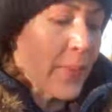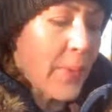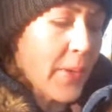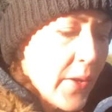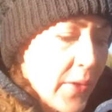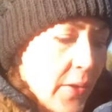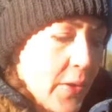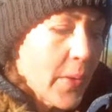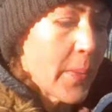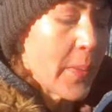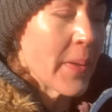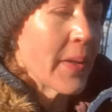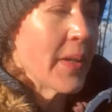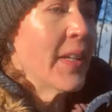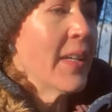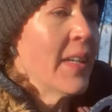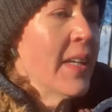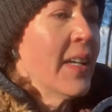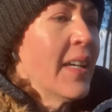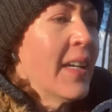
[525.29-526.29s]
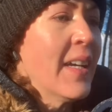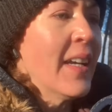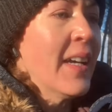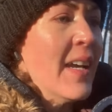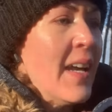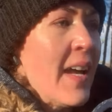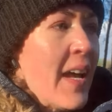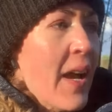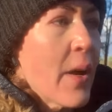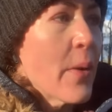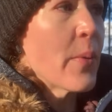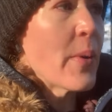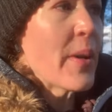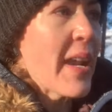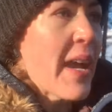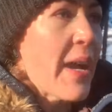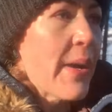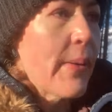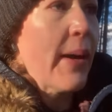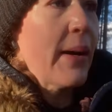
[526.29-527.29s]
we got up. Uh, we're
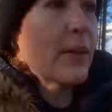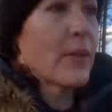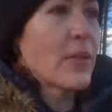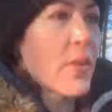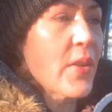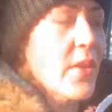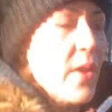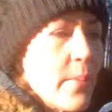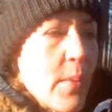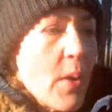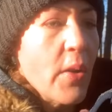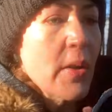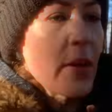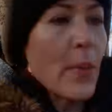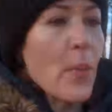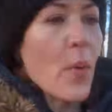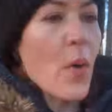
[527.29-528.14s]
now out on our morning